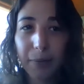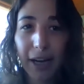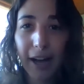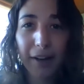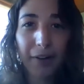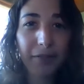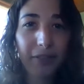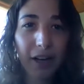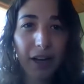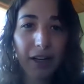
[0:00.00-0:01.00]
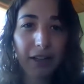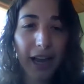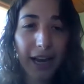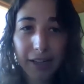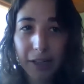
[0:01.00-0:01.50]
We have 8
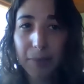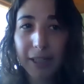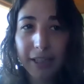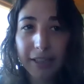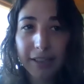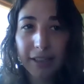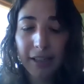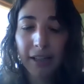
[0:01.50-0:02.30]
committees.